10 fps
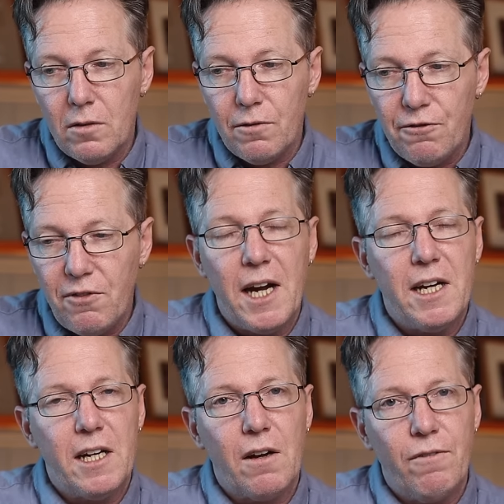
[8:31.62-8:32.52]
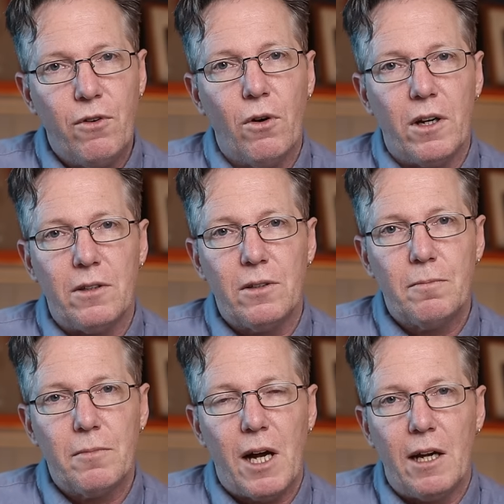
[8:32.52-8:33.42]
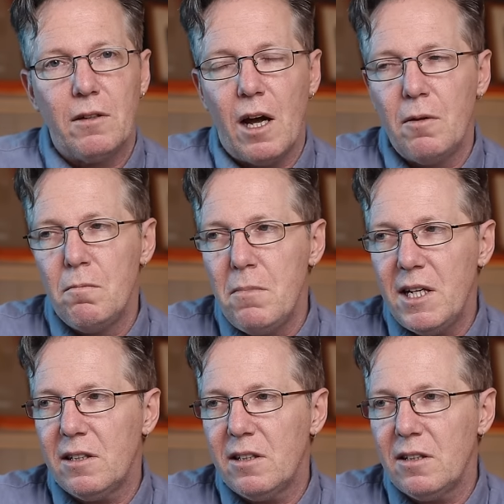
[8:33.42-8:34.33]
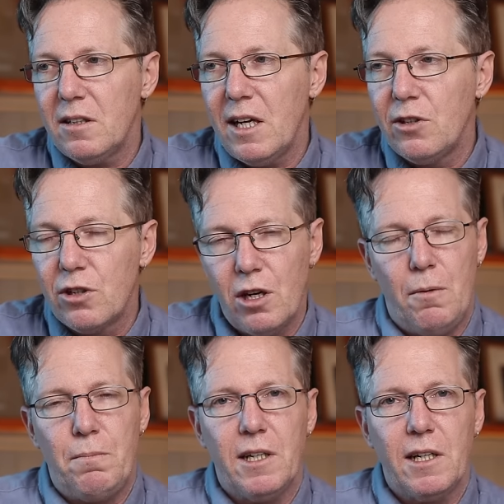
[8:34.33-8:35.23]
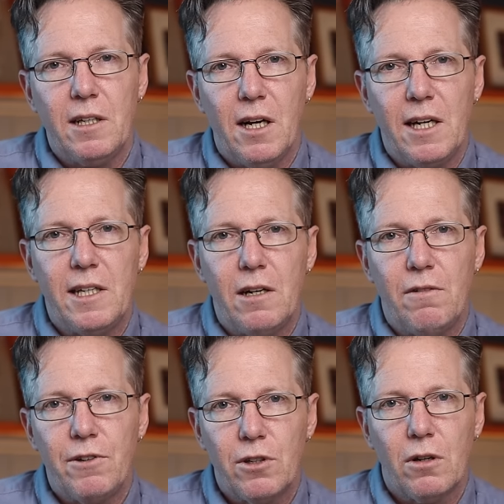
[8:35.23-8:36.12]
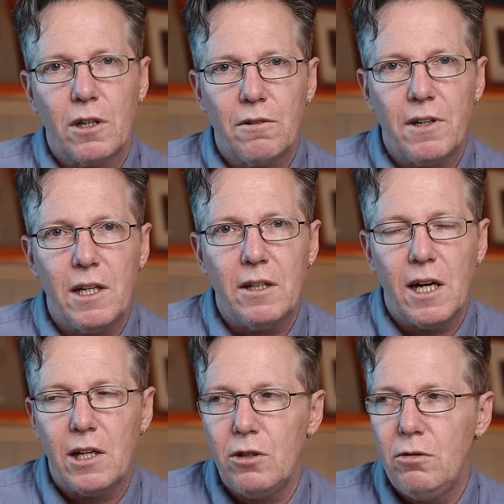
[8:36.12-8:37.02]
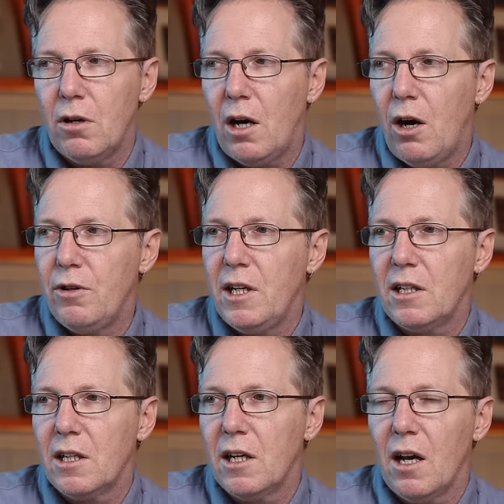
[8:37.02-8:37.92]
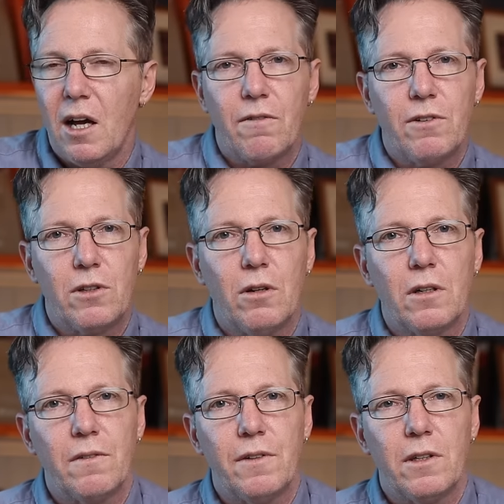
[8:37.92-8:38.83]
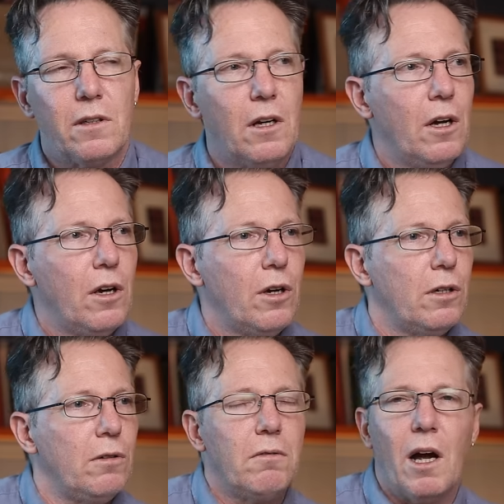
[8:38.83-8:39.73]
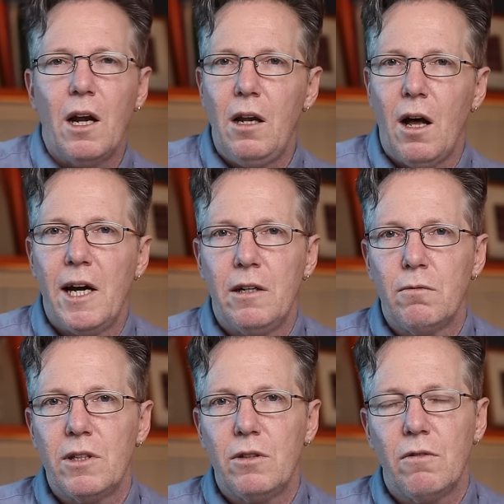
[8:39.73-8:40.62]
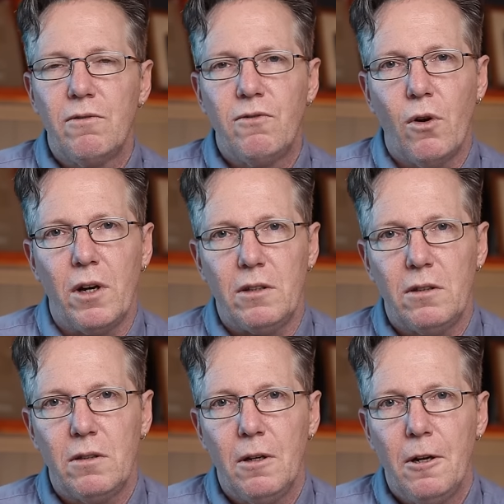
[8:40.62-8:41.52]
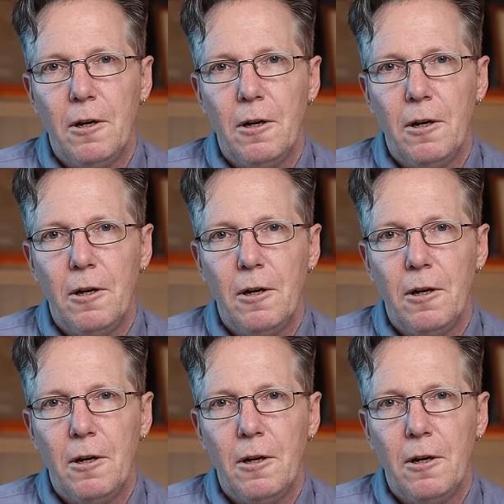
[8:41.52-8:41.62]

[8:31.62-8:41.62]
finding a voice and, and misinterpreting the idea in photography that you only can like photographers who align with your voice.